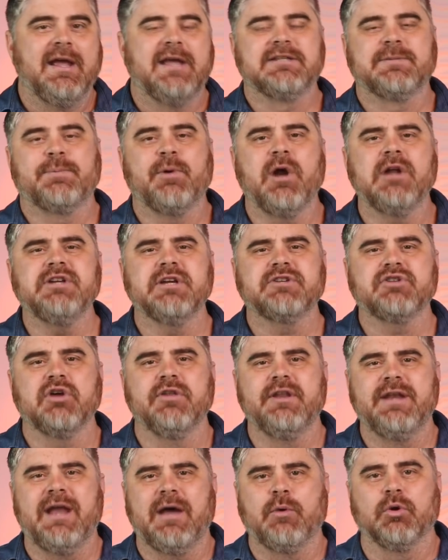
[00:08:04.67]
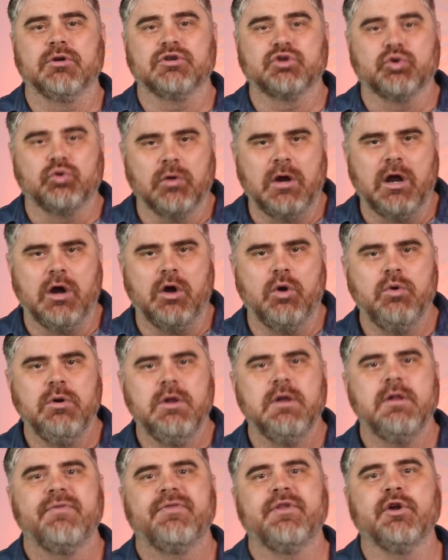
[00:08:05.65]
As the projects on the networks grow,
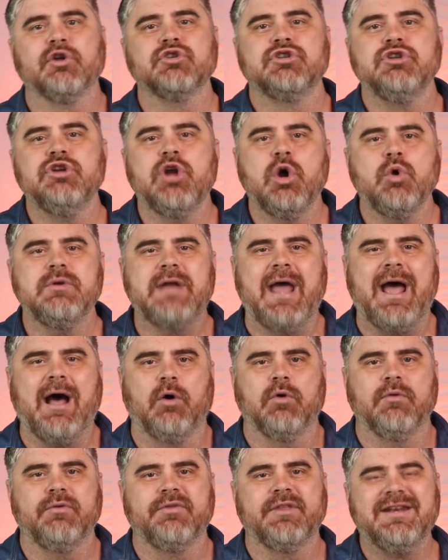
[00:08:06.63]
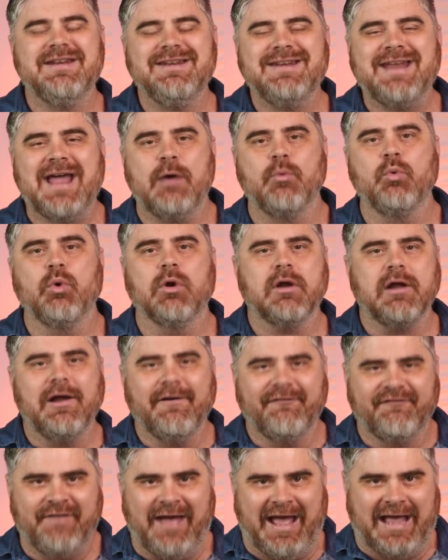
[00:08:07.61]
there's no doubt the network
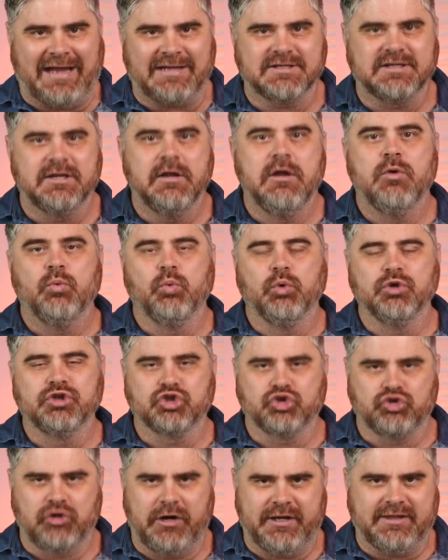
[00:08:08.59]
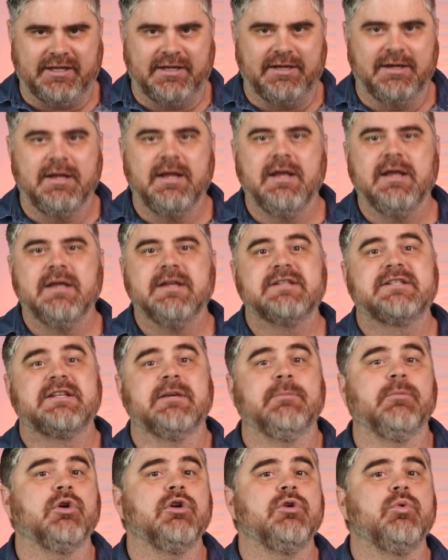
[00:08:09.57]
effects will strengthen,
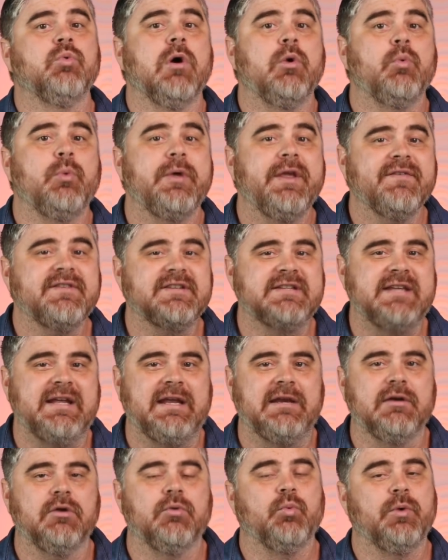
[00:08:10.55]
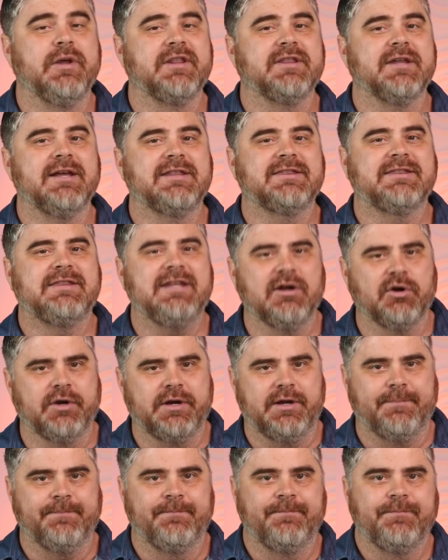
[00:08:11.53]
similar to what we have seen with
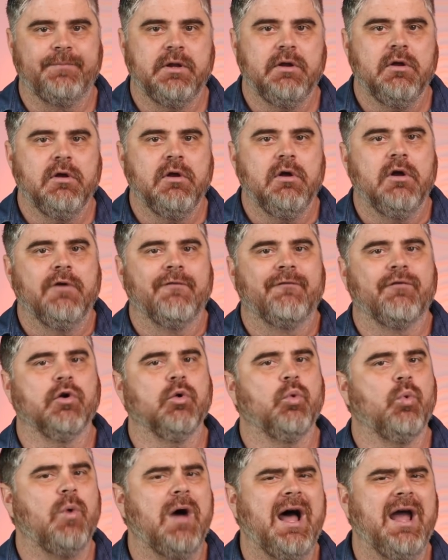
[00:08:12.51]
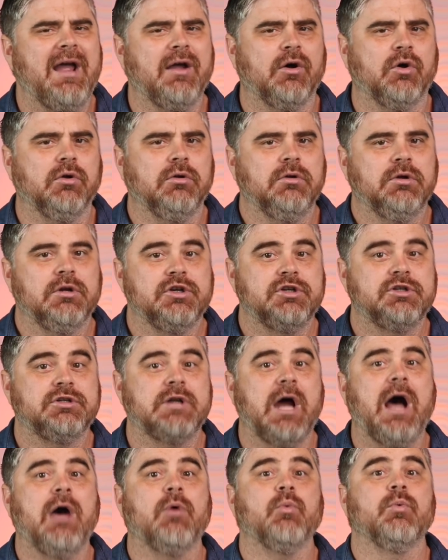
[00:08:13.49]
Ethereum. For a while,
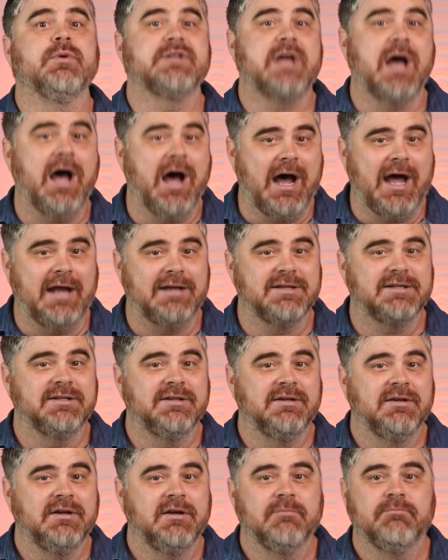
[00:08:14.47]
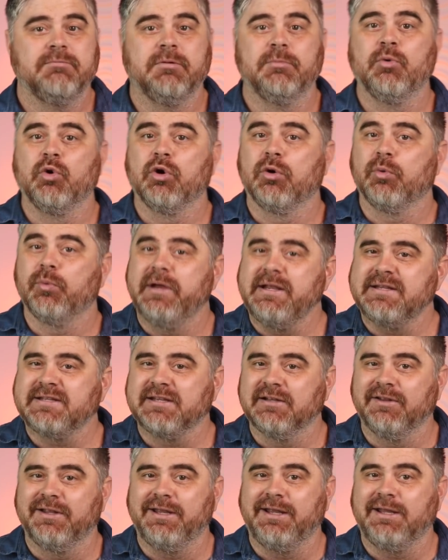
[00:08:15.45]
Dot was hot, but more
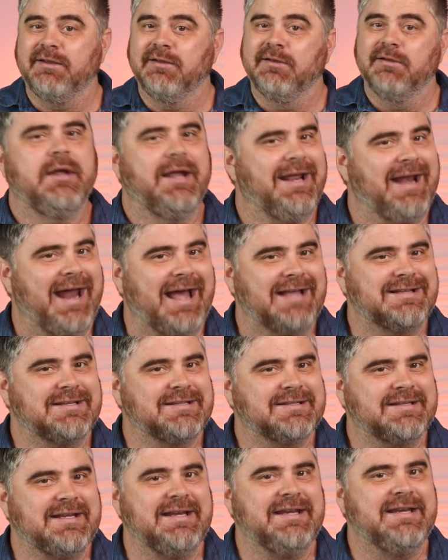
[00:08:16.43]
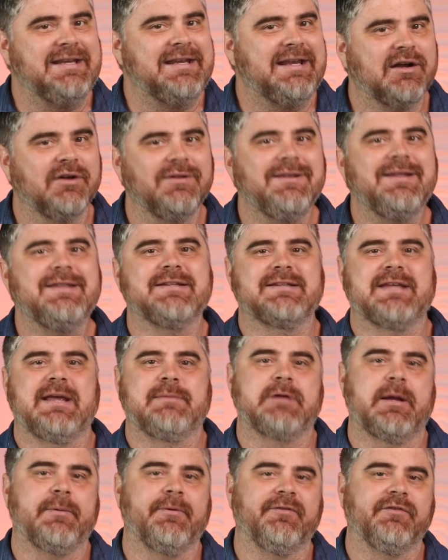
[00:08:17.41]
recently, it hasn't seen nearly the
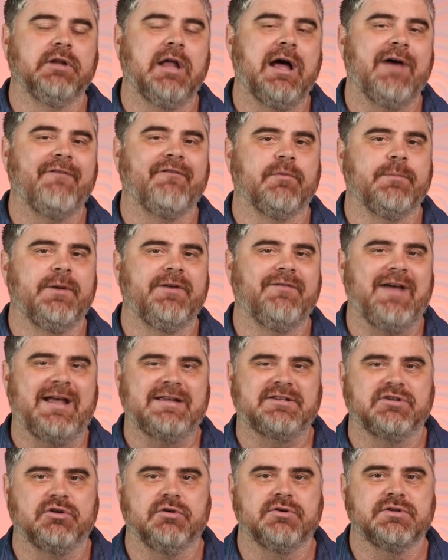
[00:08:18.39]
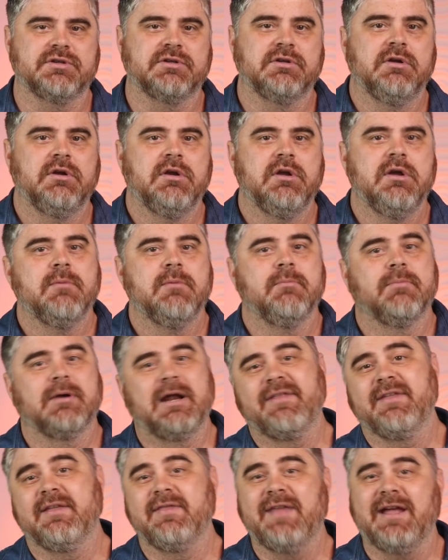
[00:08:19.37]
same type of love from investors. But
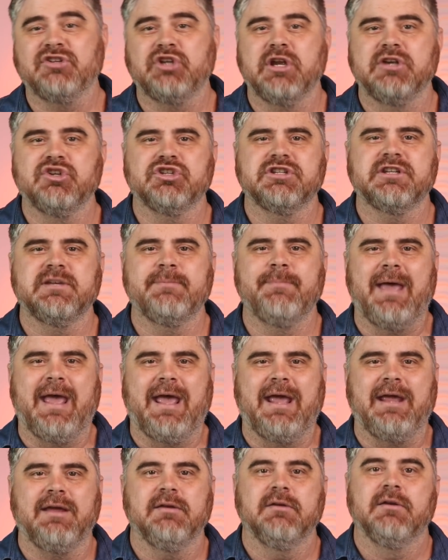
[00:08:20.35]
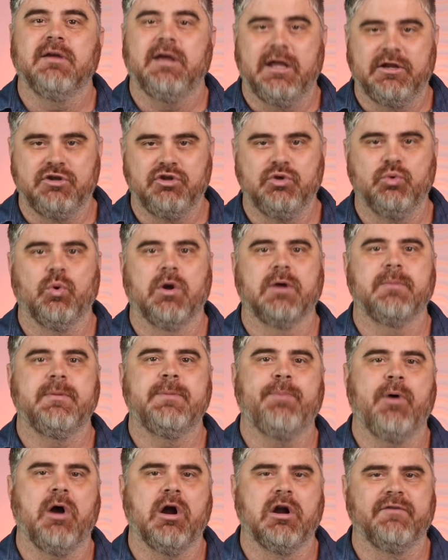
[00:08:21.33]
I think that changes in May, and you want to be
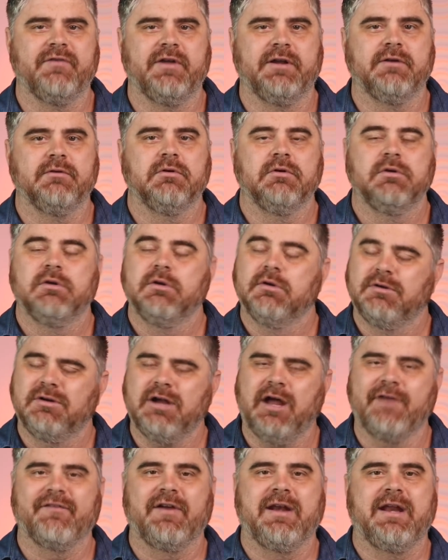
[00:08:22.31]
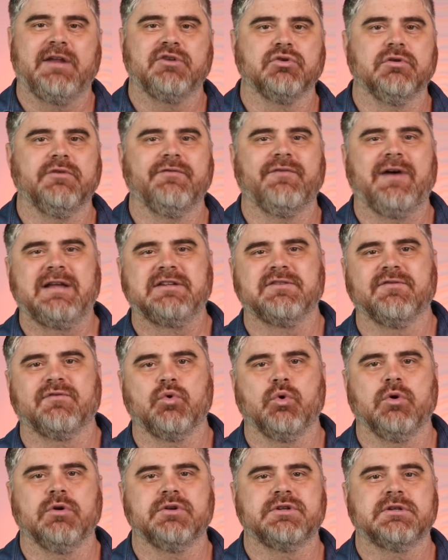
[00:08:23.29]
part of it. Not financial advice, of
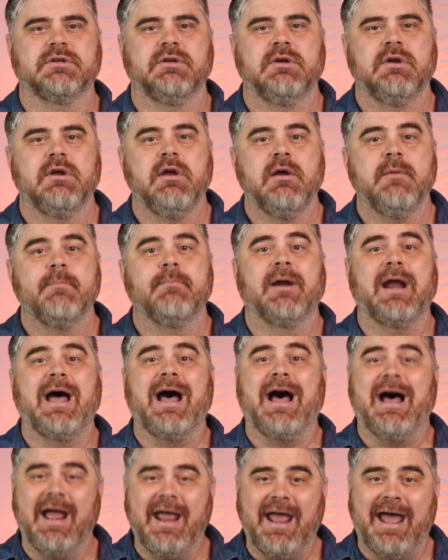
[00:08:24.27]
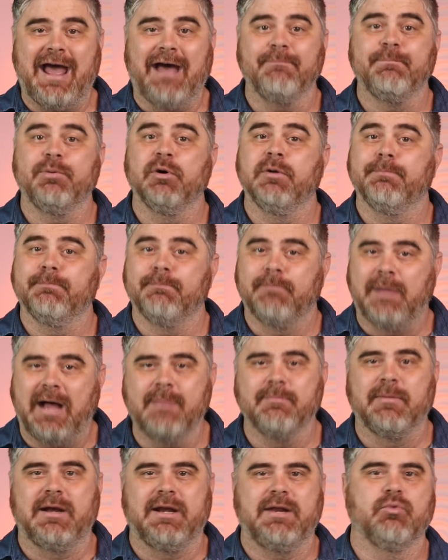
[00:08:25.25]
course, but I have put
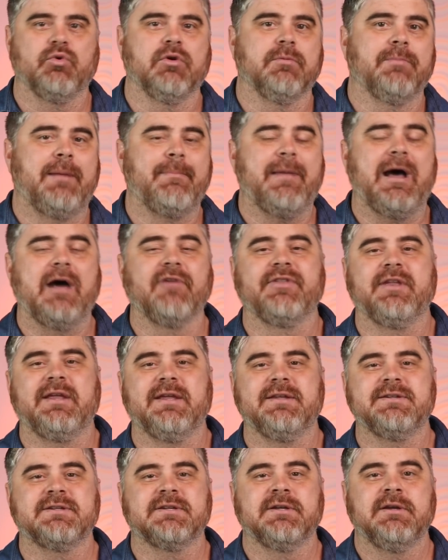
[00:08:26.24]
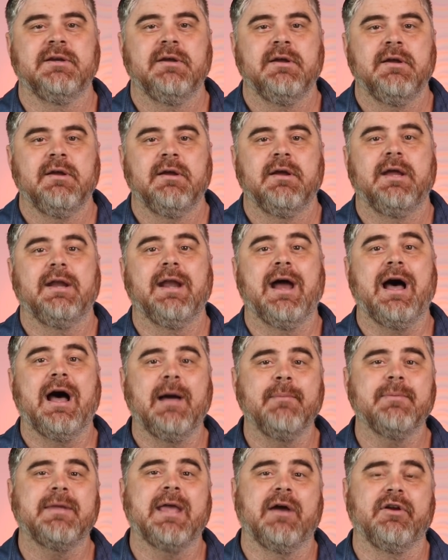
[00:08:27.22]
my money where my mouth is, and
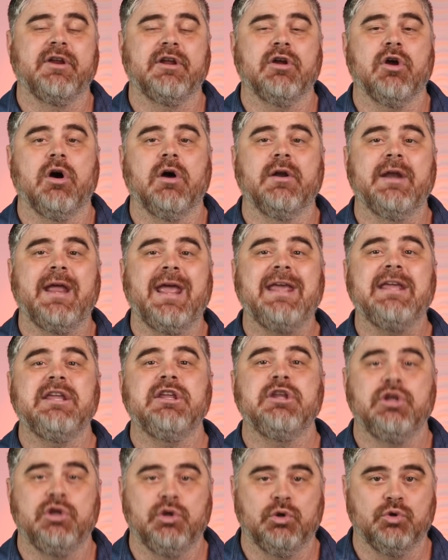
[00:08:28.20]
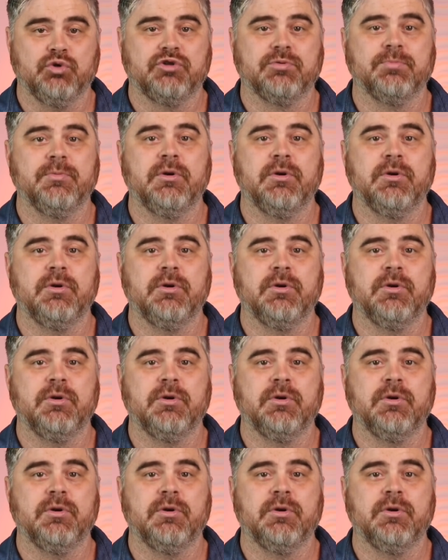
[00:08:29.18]
I'm counting on a huge